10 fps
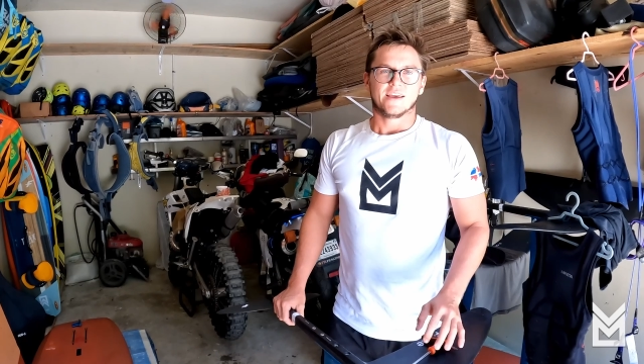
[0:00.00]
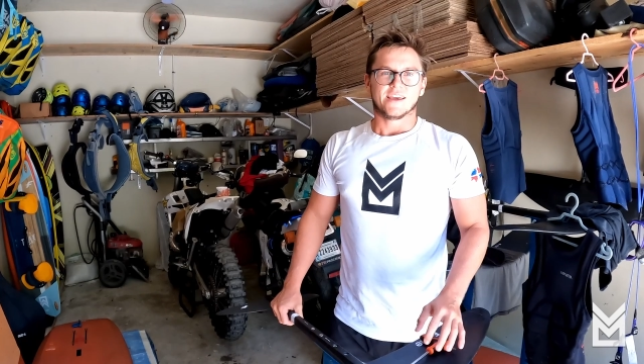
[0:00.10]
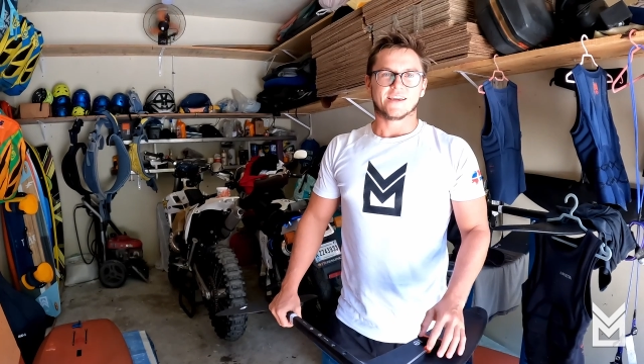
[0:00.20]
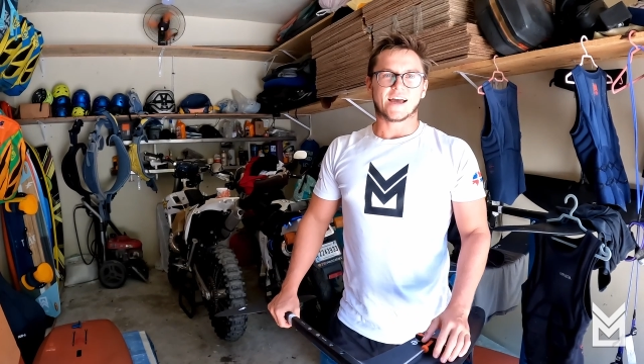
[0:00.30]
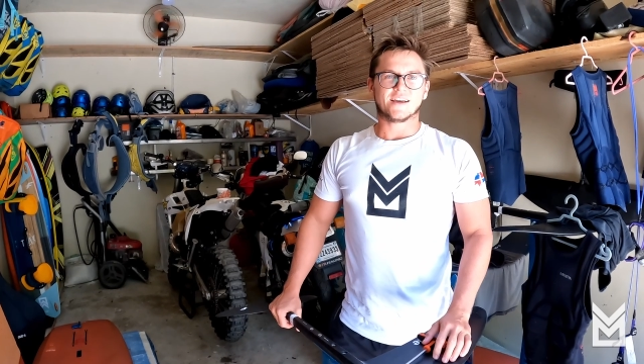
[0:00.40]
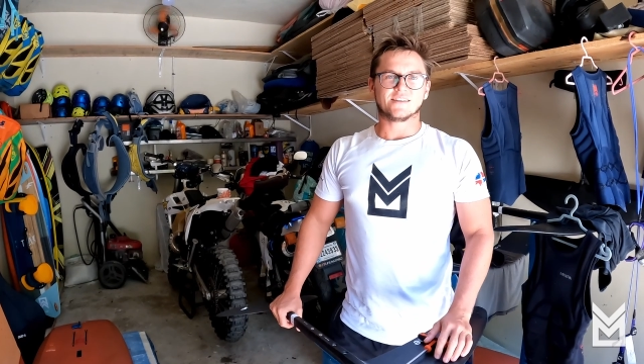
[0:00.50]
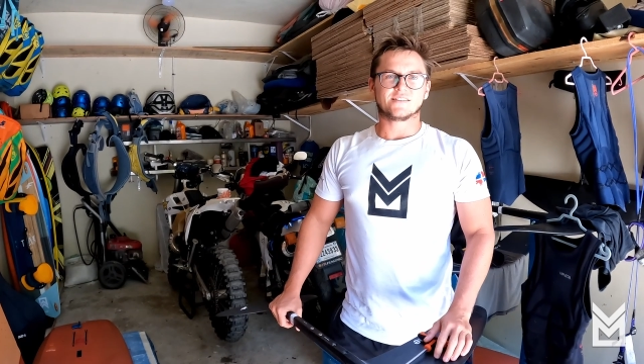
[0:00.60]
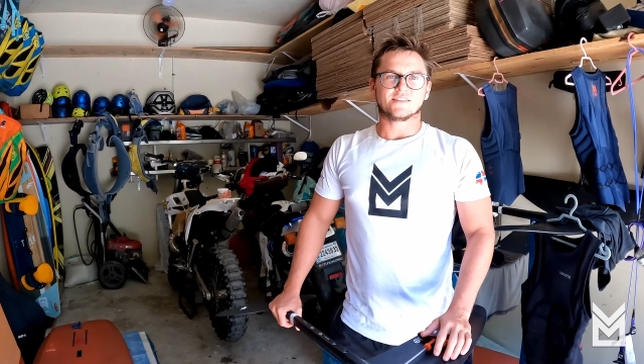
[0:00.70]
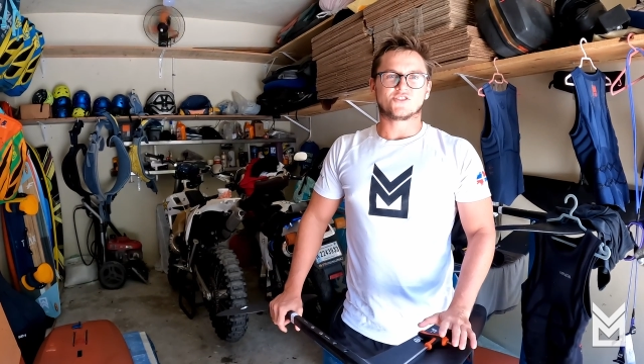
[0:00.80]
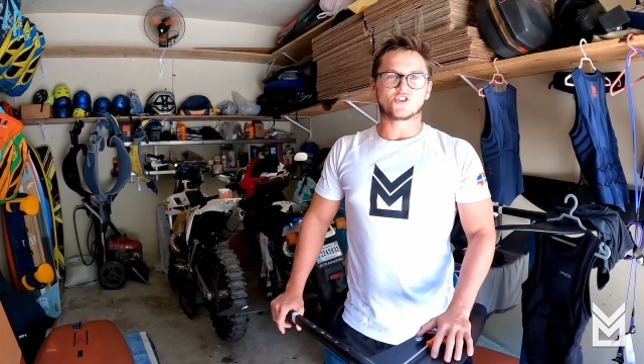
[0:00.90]
Hey
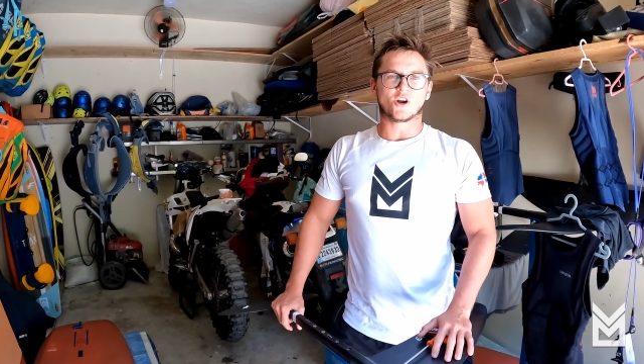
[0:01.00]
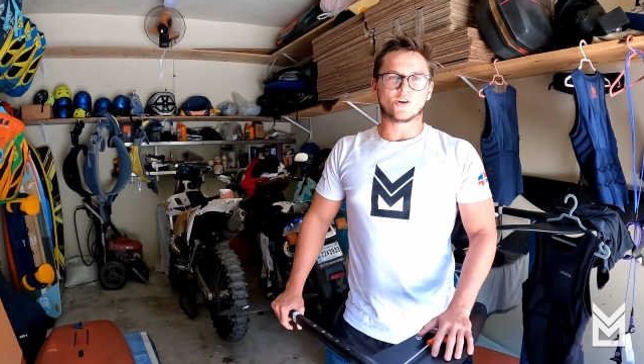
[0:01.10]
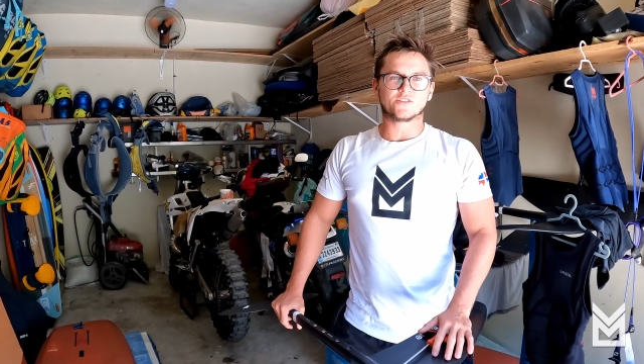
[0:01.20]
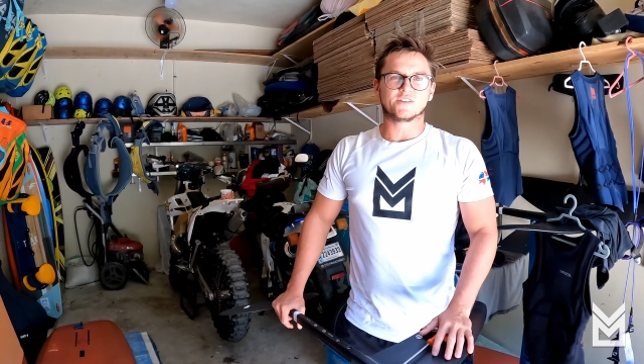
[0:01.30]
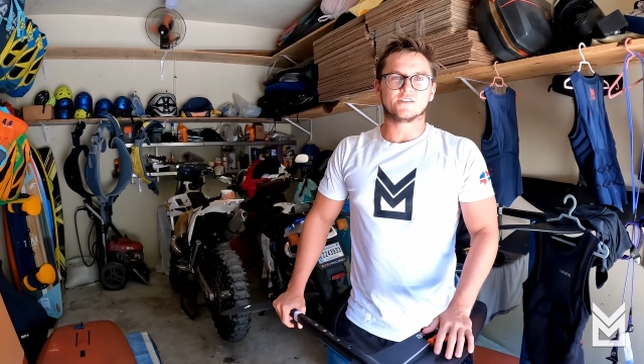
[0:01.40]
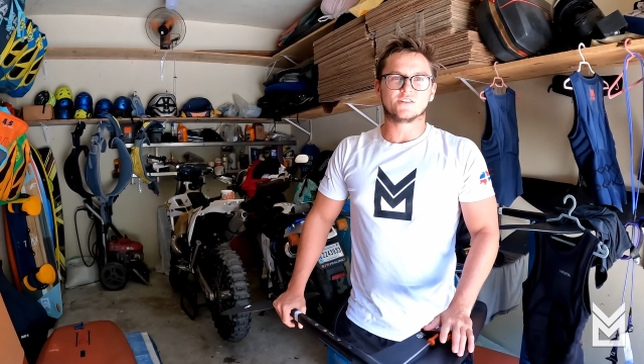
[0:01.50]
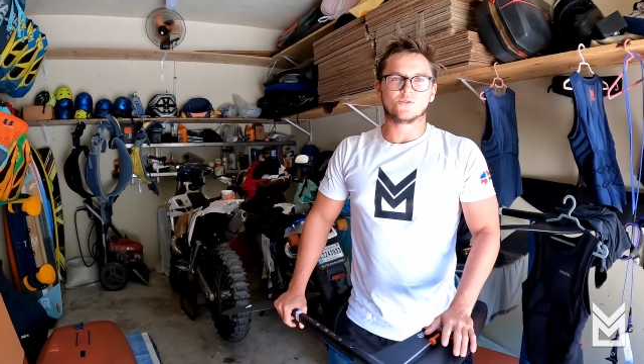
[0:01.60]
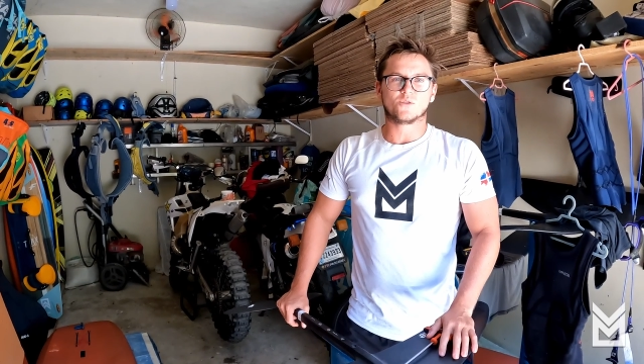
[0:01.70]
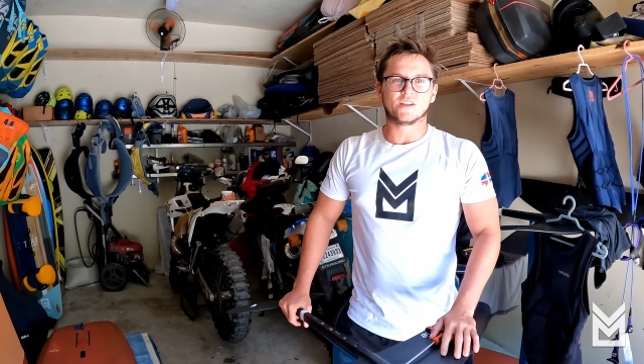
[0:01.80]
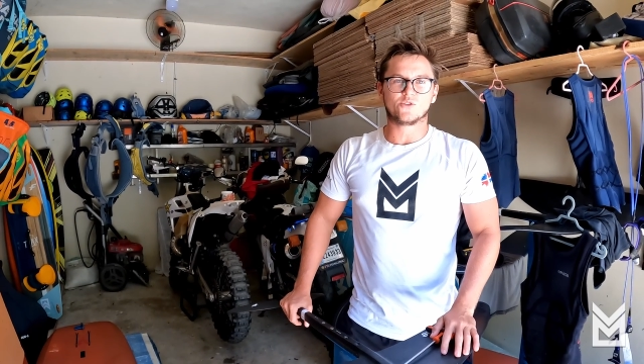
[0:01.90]
guys, it's Charles
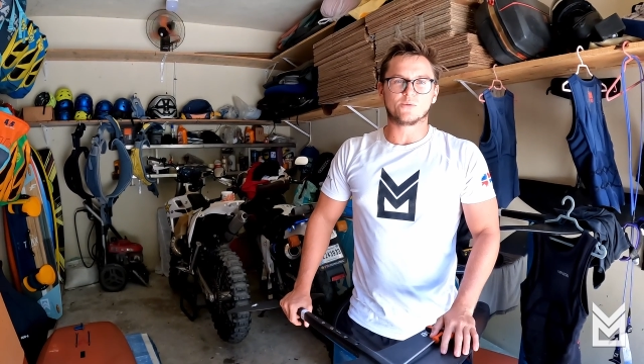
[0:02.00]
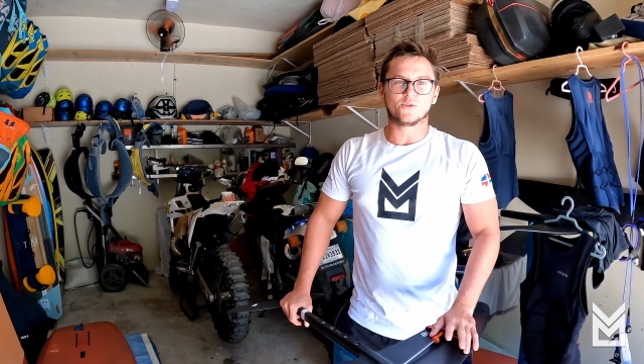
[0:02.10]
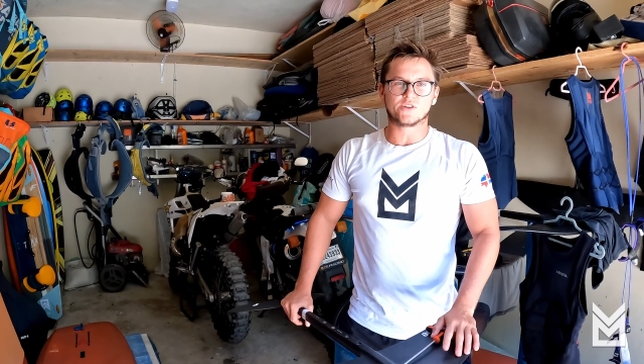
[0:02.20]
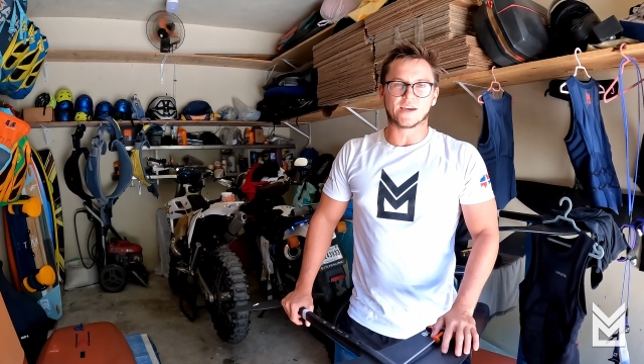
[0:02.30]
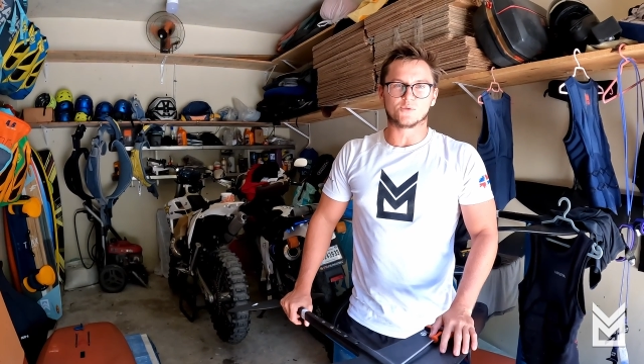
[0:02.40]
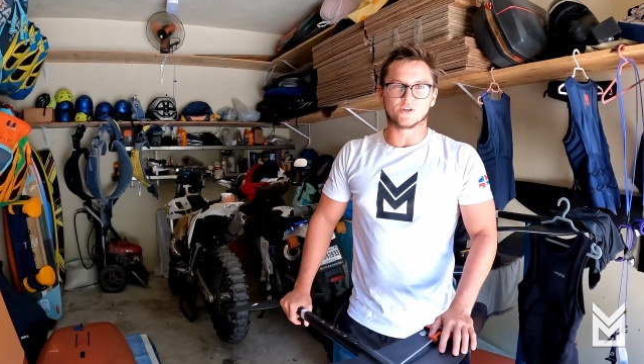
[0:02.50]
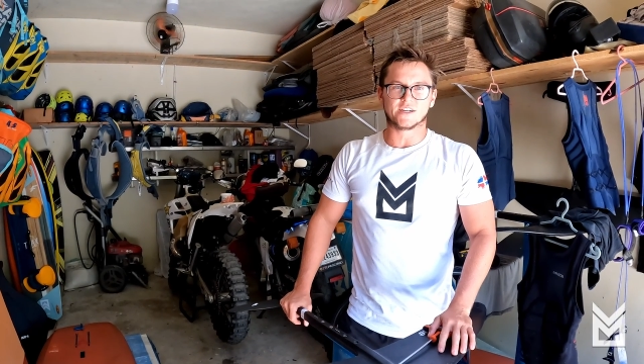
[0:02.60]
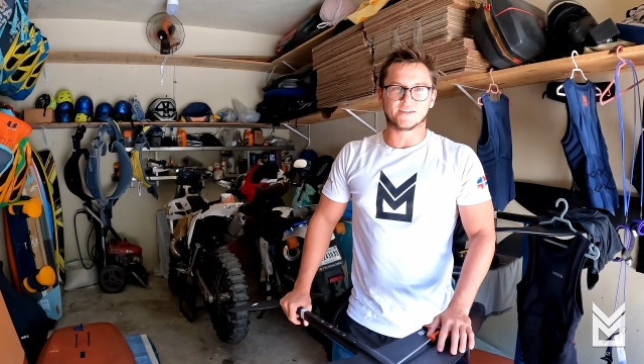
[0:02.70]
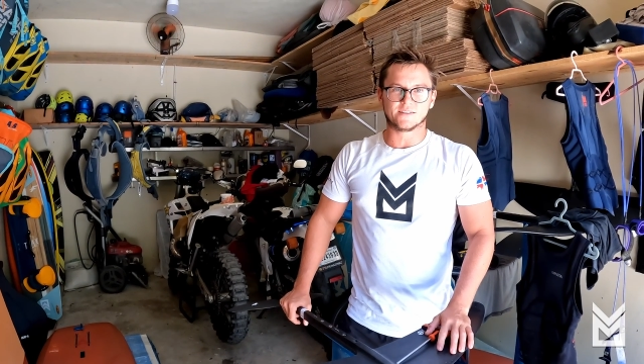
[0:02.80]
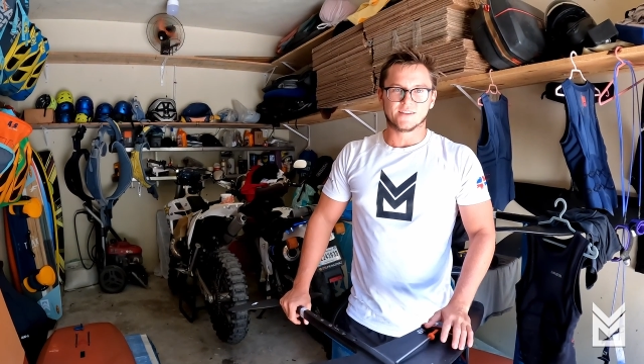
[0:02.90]
here with Liquid Blue
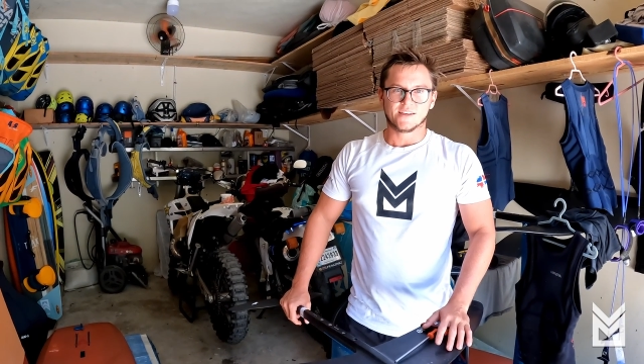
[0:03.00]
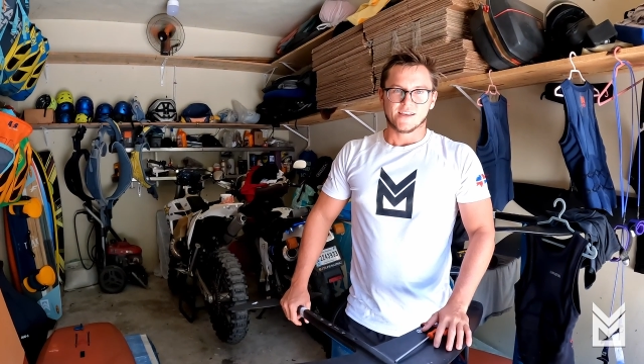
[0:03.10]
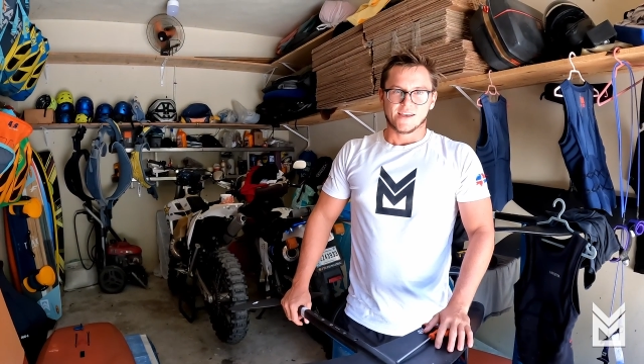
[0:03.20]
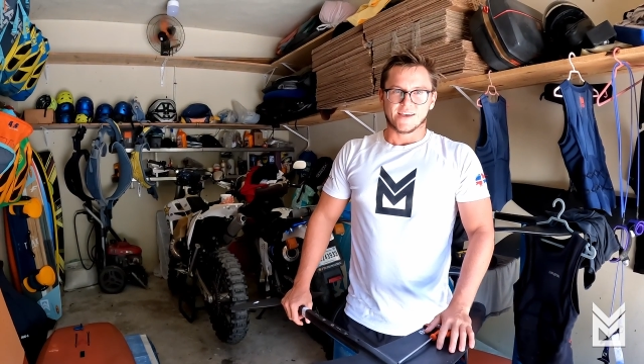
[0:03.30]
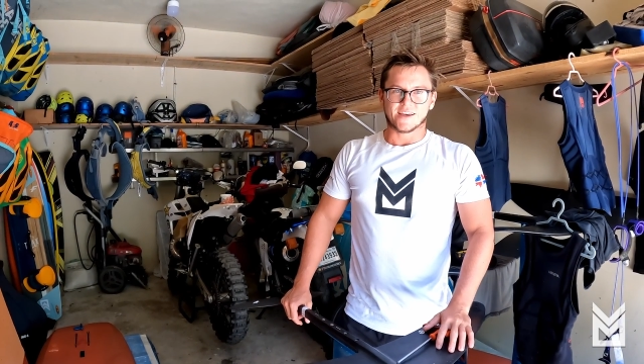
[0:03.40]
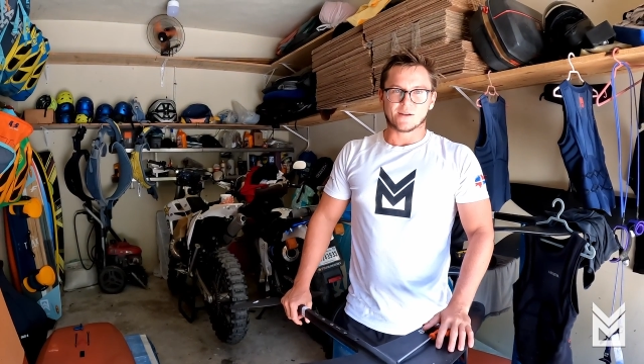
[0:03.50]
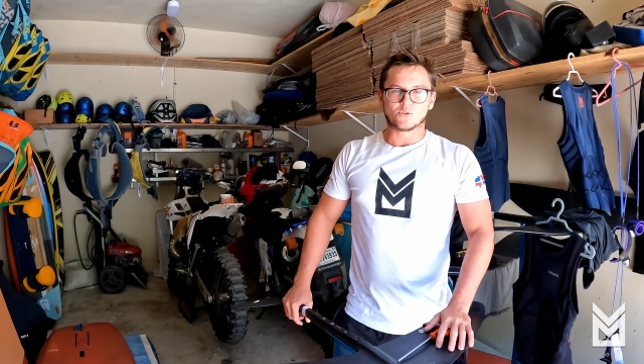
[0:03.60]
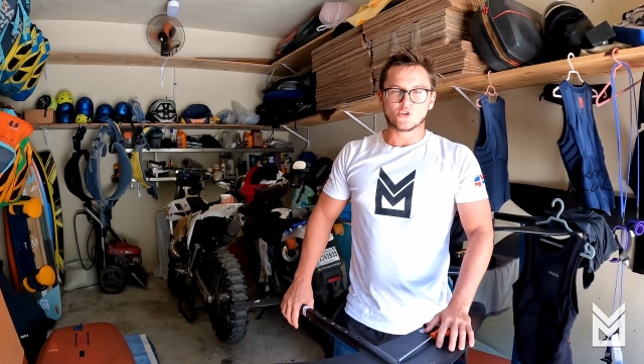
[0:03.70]
Cabarete, and I'm